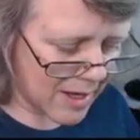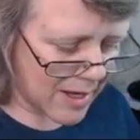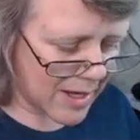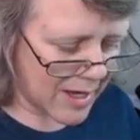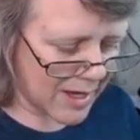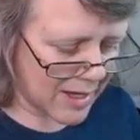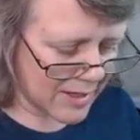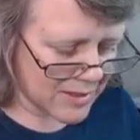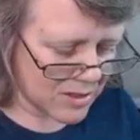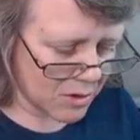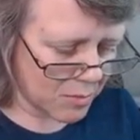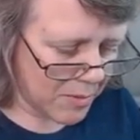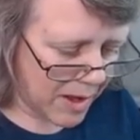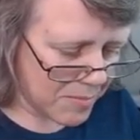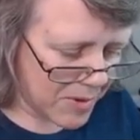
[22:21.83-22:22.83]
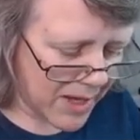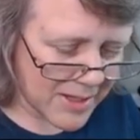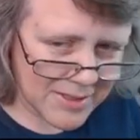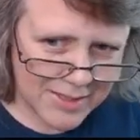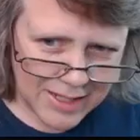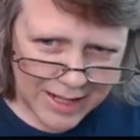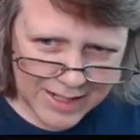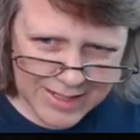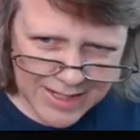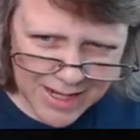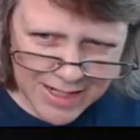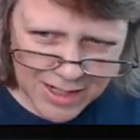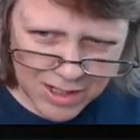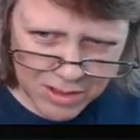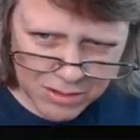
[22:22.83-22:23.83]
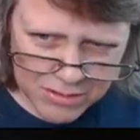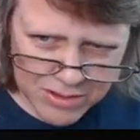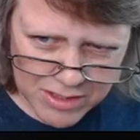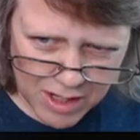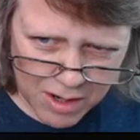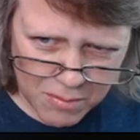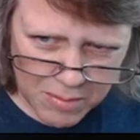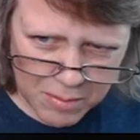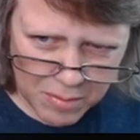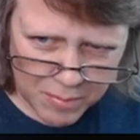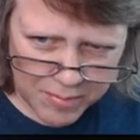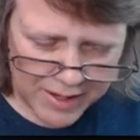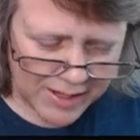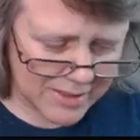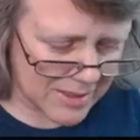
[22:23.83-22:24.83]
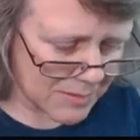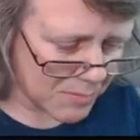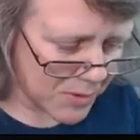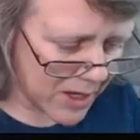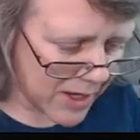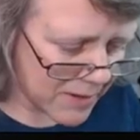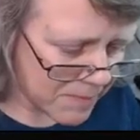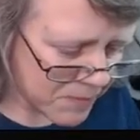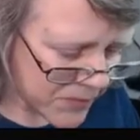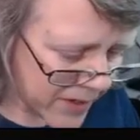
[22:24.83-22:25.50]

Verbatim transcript: Uh, so my paints that I tend to use are Reaper paints, but